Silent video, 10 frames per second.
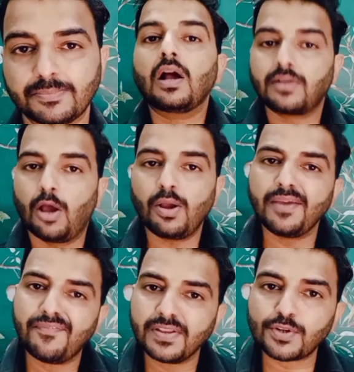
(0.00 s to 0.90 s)
Now if
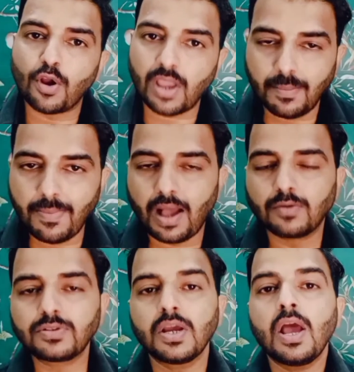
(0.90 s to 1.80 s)
we talk
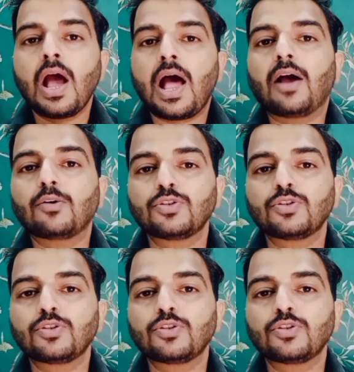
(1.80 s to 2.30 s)
about how to